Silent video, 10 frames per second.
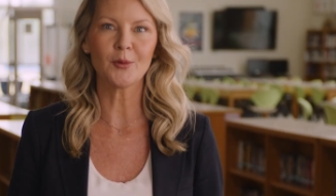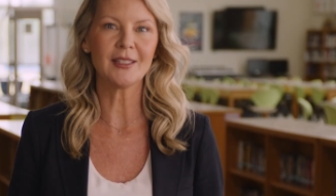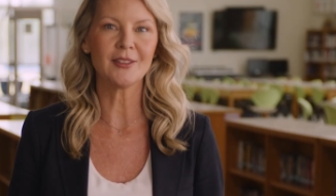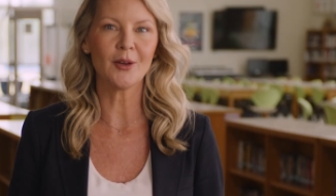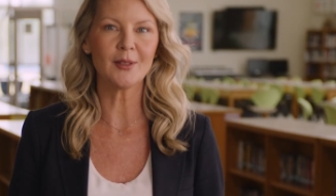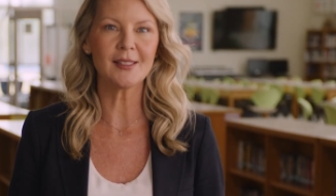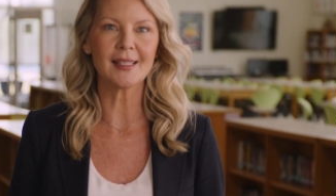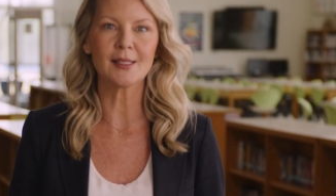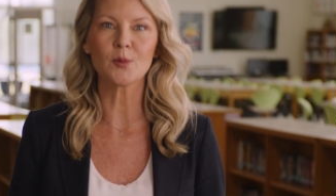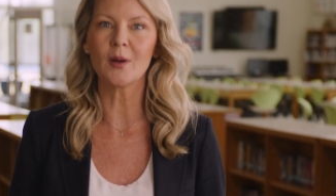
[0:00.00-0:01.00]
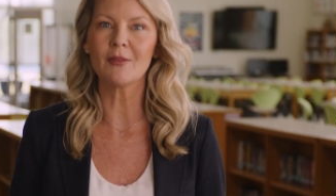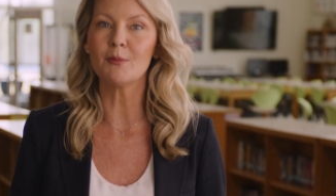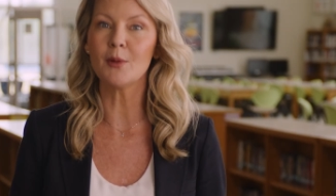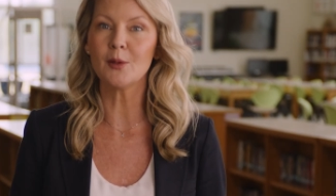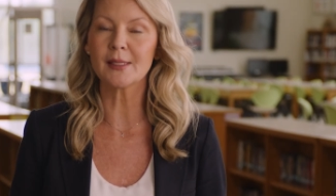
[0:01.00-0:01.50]
written notice is one of the
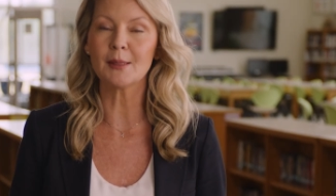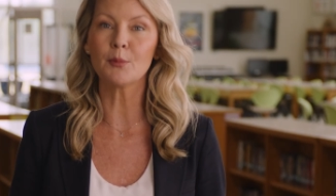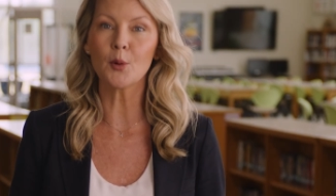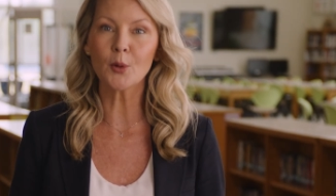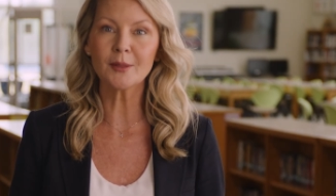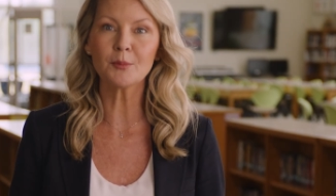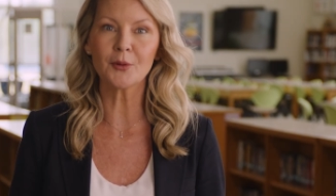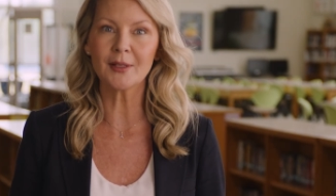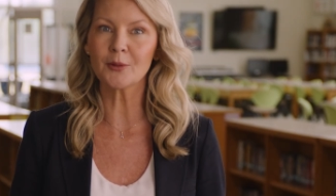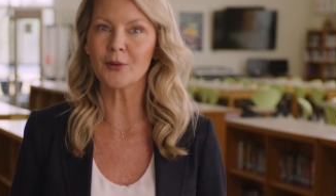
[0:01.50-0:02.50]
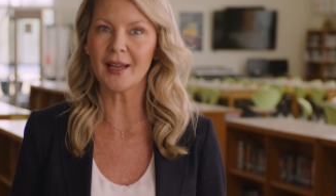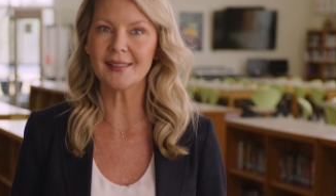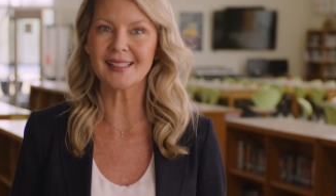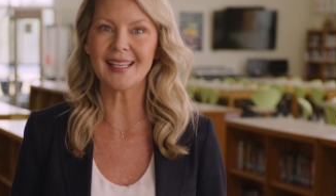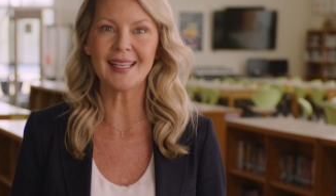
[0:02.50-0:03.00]
most important parental
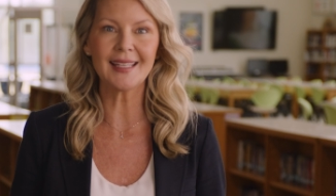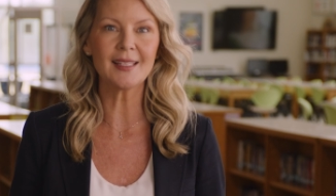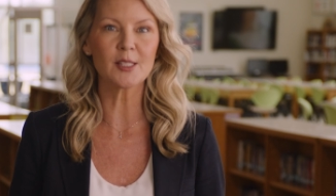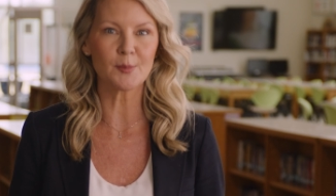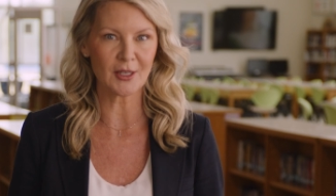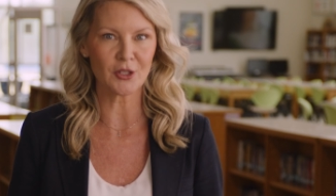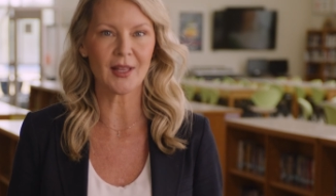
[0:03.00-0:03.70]
rights in special